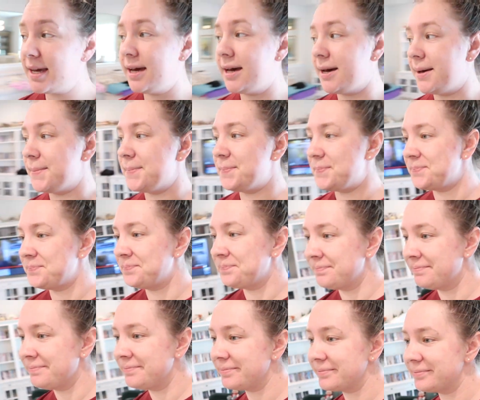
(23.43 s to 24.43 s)
Um,
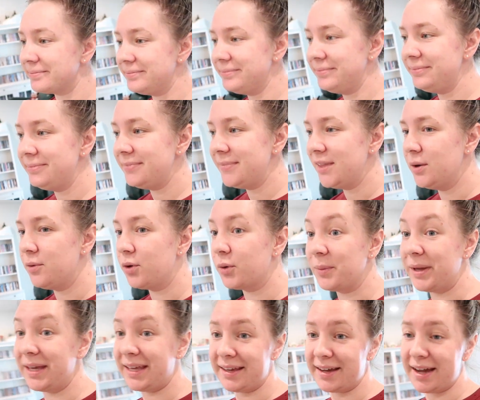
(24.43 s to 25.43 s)
we're
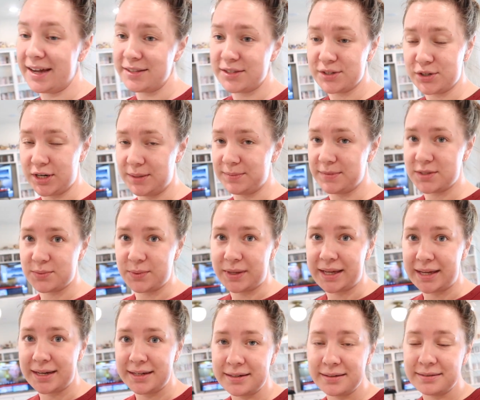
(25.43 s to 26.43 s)
making ice cream this
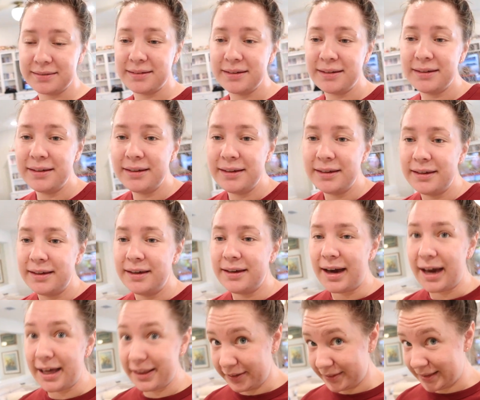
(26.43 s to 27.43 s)
weekend.
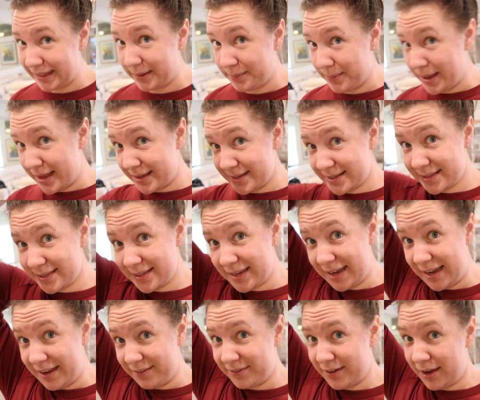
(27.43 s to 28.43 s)
I look like a mess.
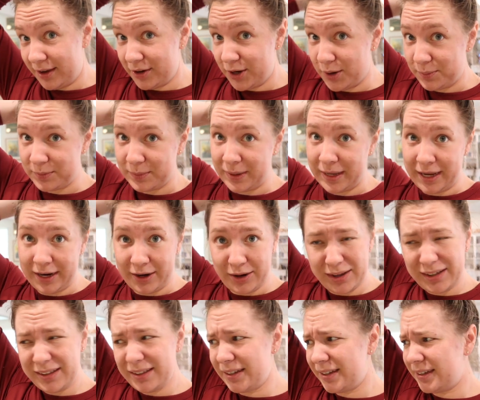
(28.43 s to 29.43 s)
I have not combed my hair.
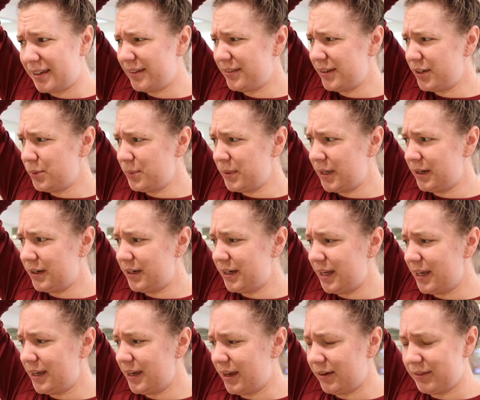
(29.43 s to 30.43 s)
Uh, have I combed my hair
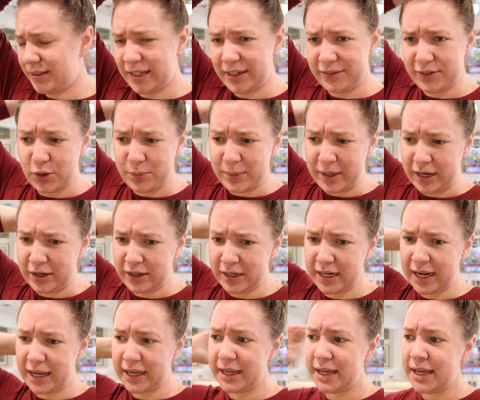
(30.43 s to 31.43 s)
today? I don't think I've combed my hair
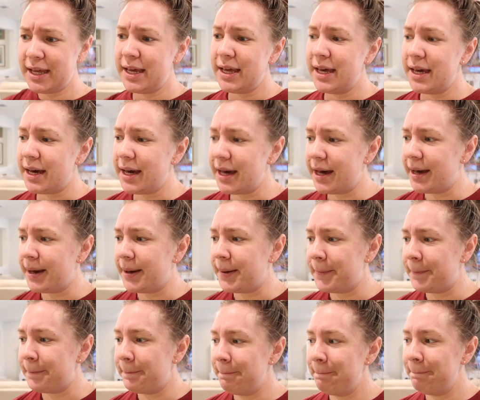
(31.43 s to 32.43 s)
today.
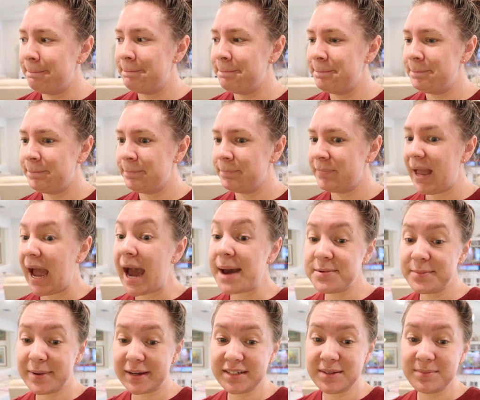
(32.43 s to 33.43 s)
Um,
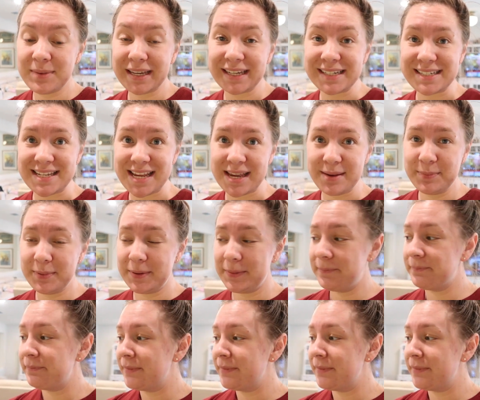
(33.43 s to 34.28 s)
I'm about to make a dip.